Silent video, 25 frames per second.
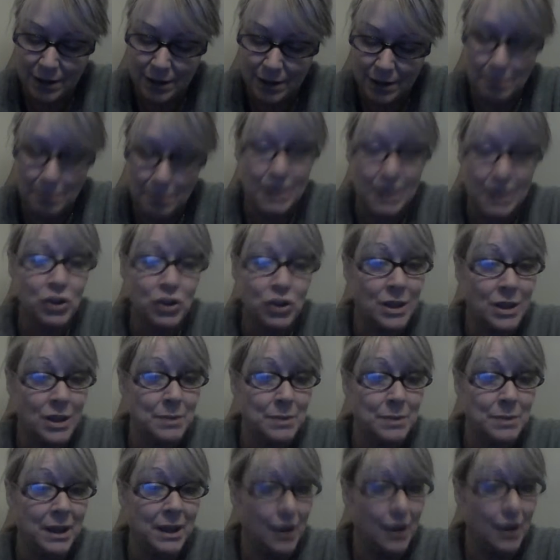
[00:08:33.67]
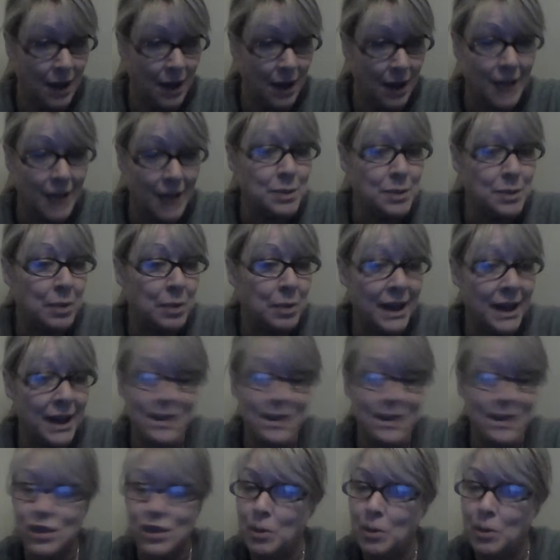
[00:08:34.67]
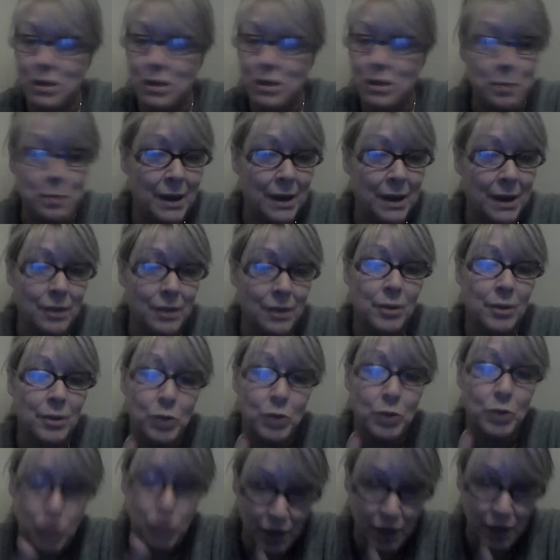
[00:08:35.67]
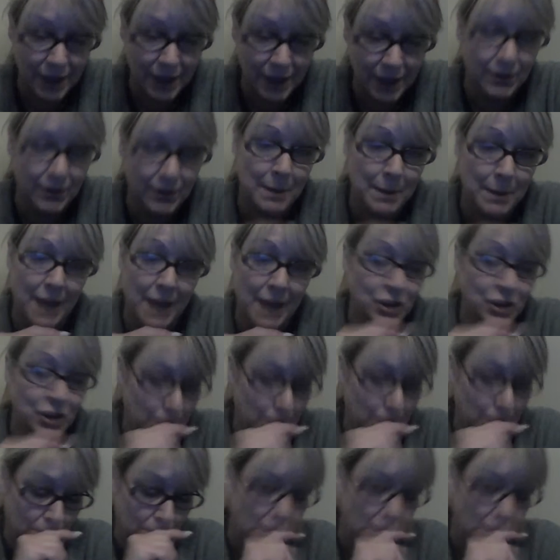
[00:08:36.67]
But trust me, God's plan is so much better than what you could even imagine.